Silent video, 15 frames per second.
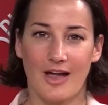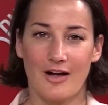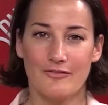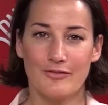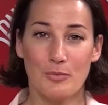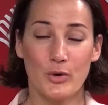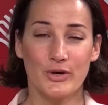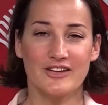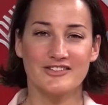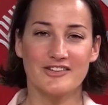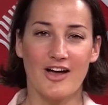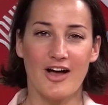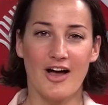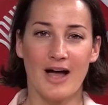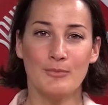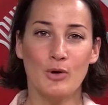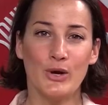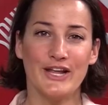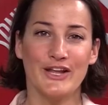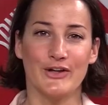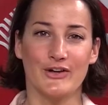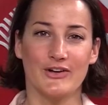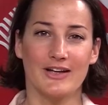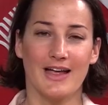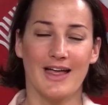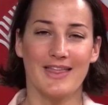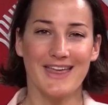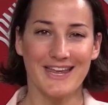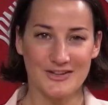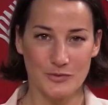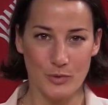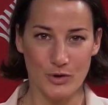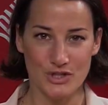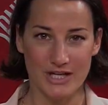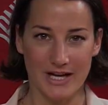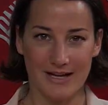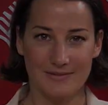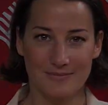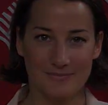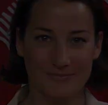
For Morningstar, I'm Holly Cook. Thanks for watching.